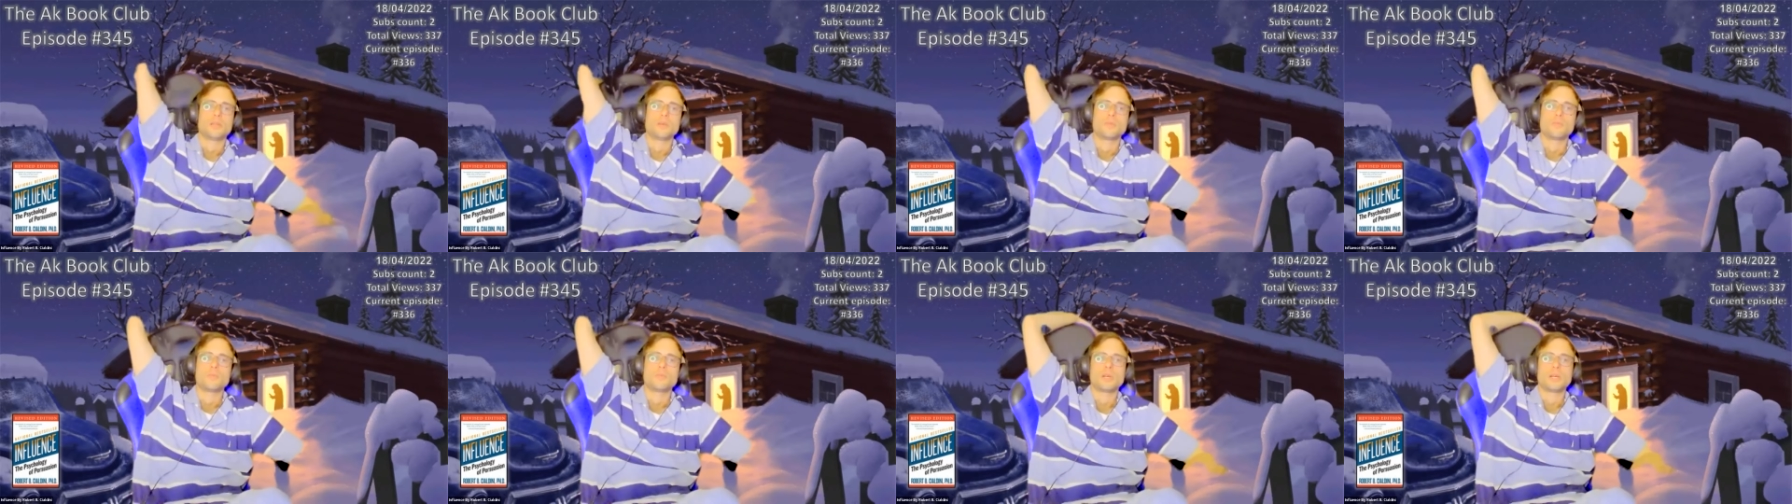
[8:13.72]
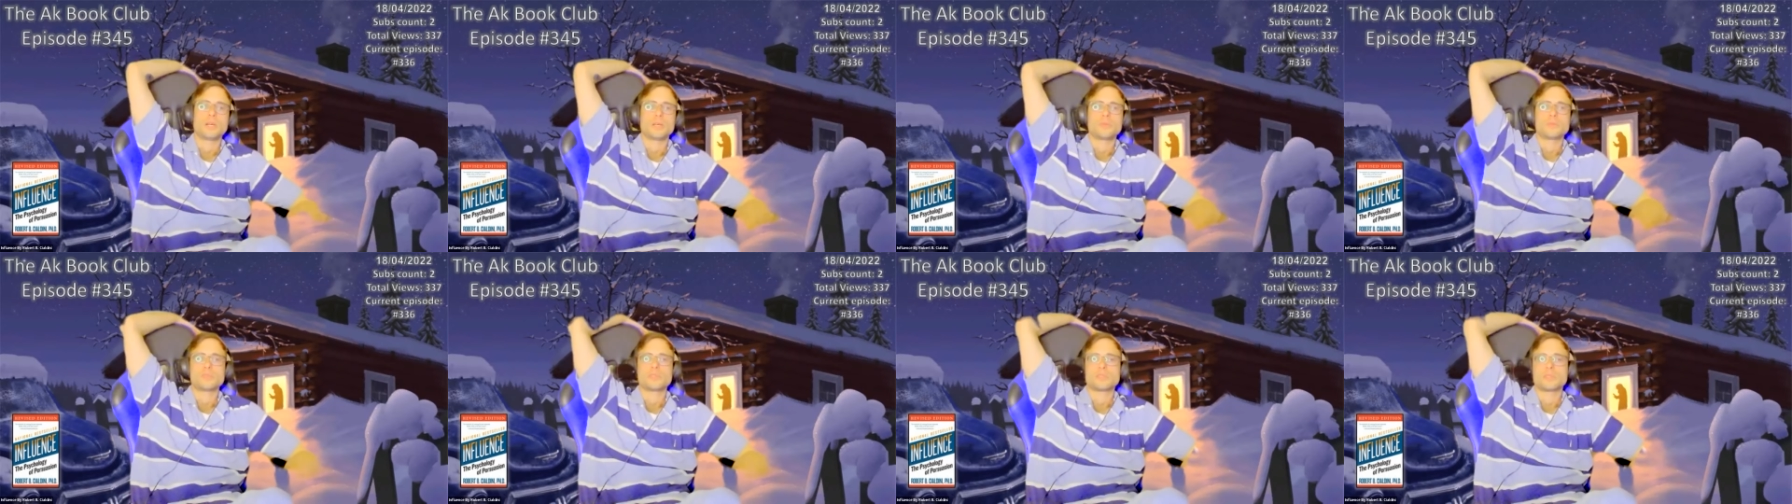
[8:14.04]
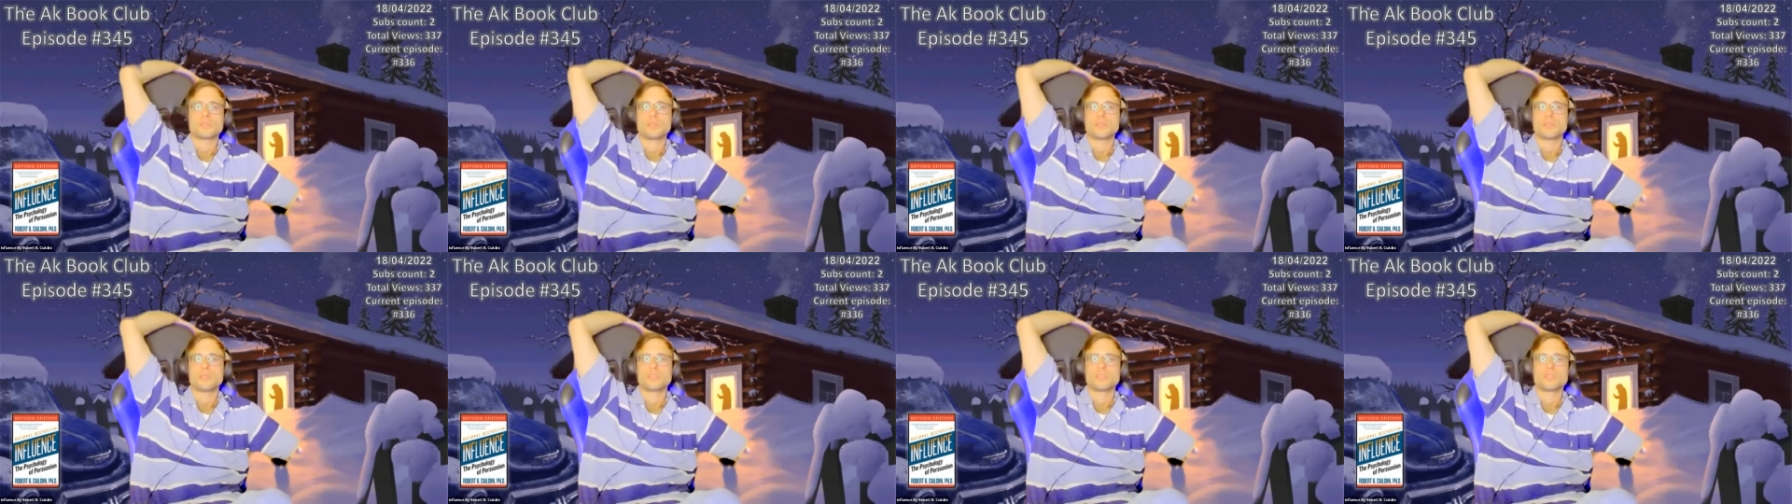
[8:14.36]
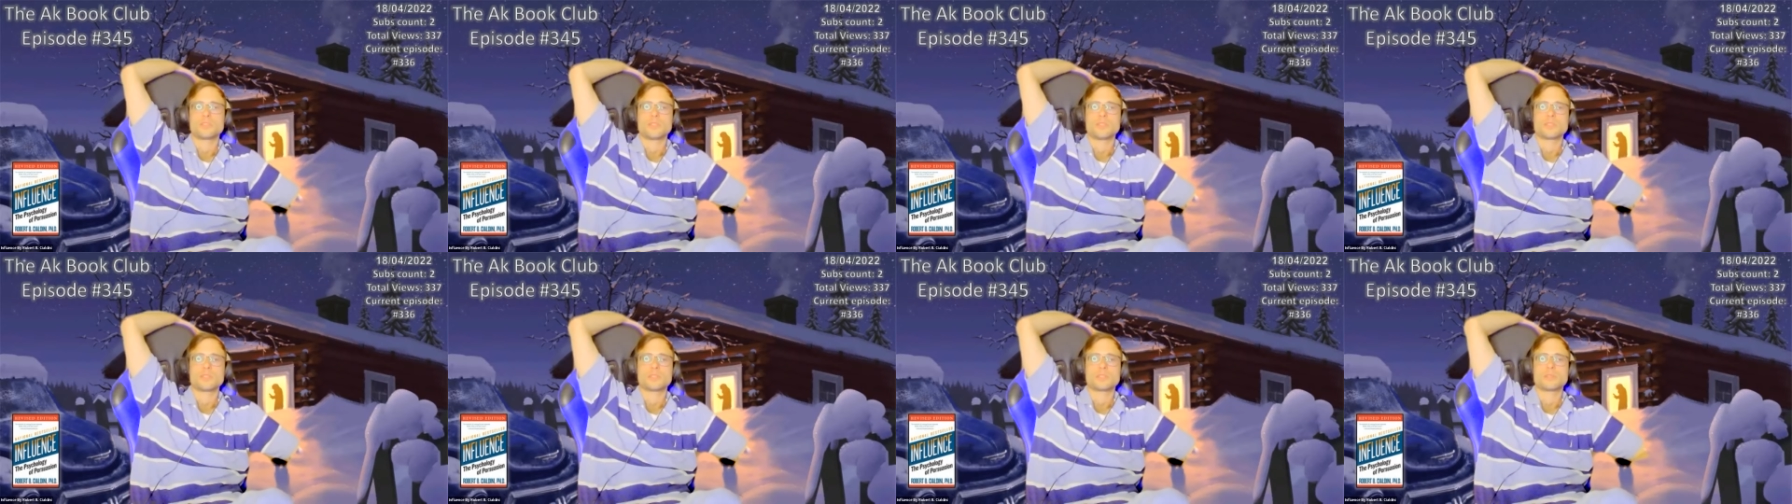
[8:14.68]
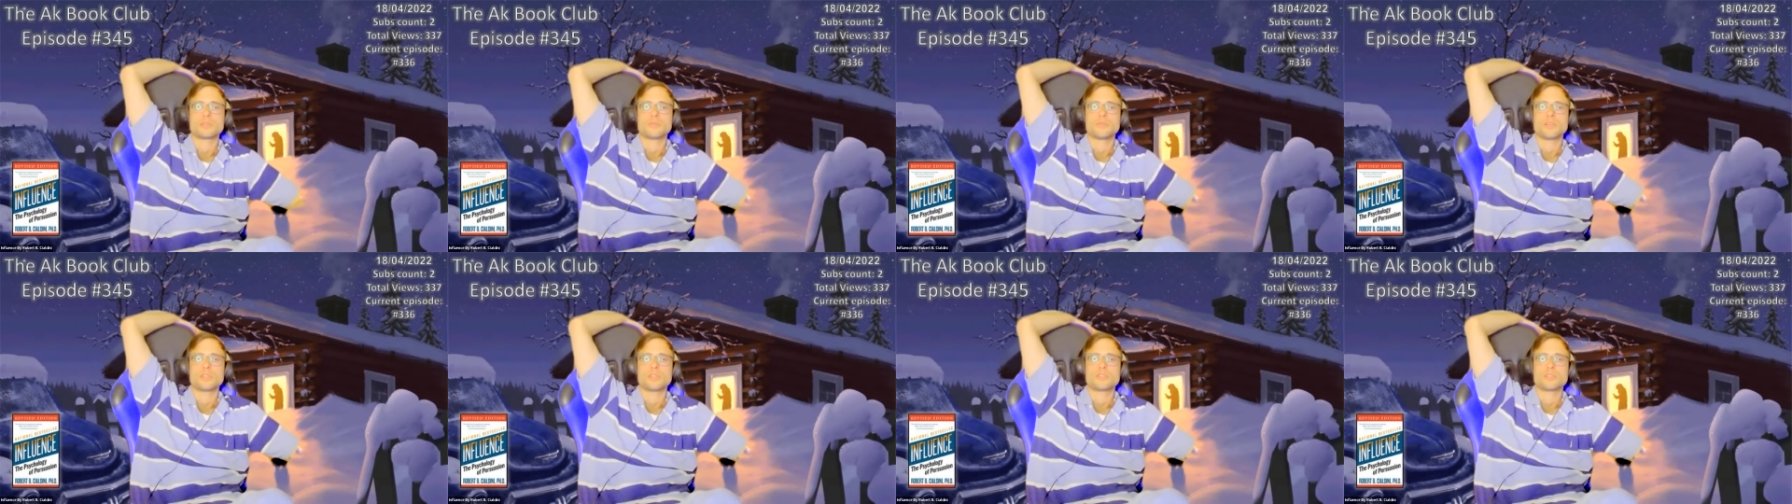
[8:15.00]
perhaps
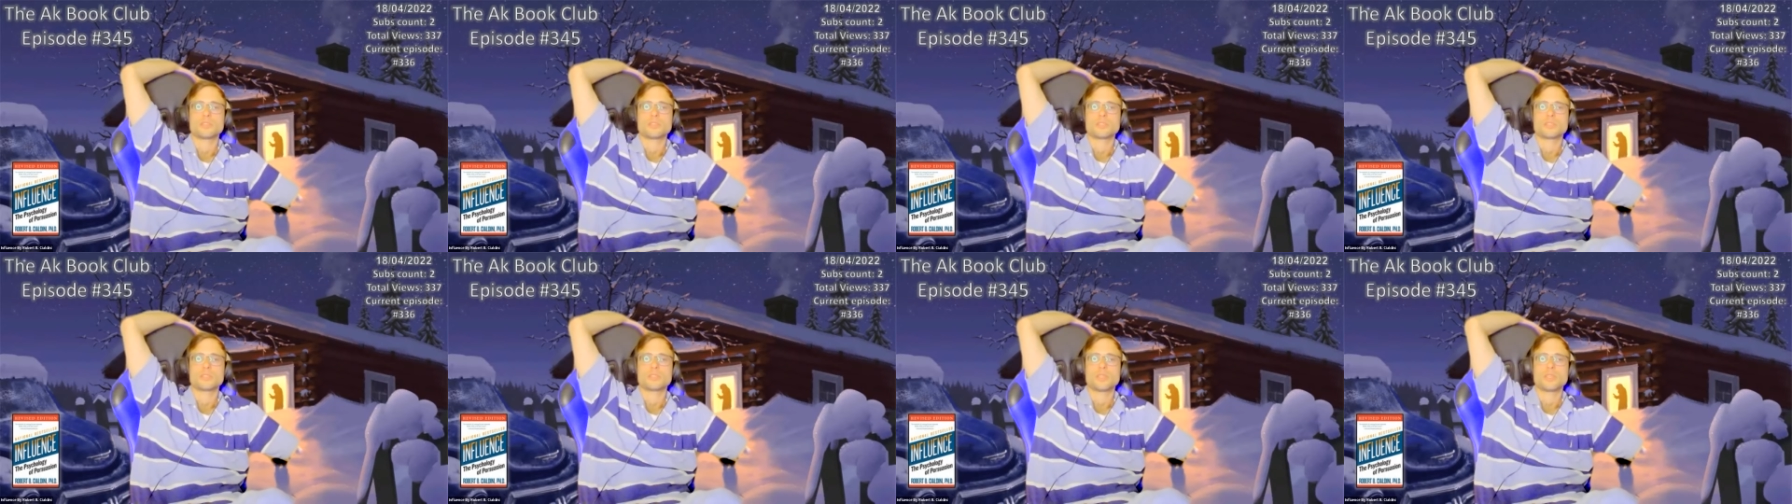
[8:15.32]
as much as